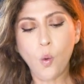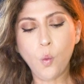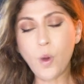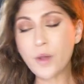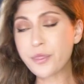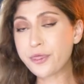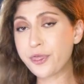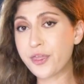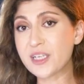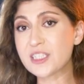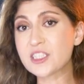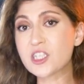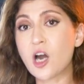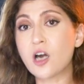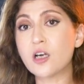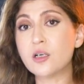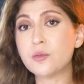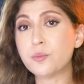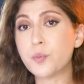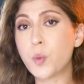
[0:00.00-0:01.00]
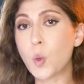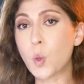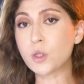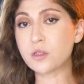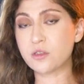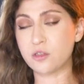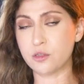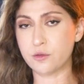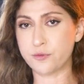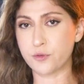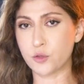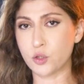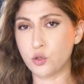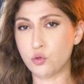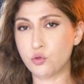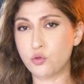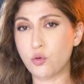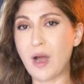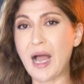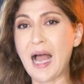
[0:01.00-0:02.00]
what things are important for
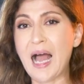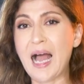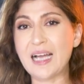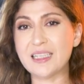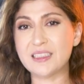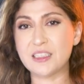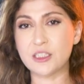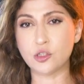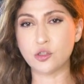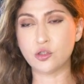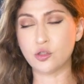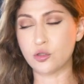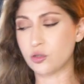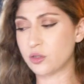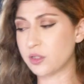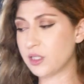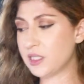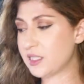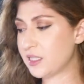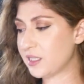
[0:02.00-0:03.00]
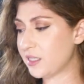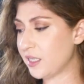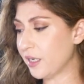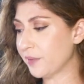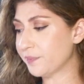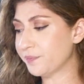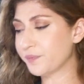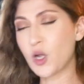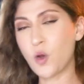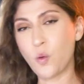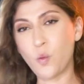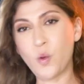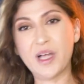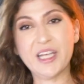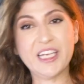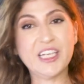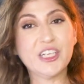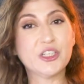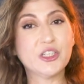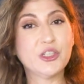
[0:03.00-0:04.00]
you to add into your listing, well,
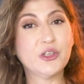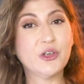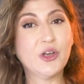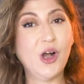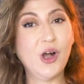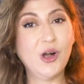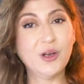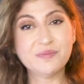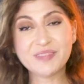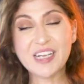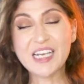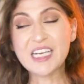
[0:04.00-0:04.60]
here you go.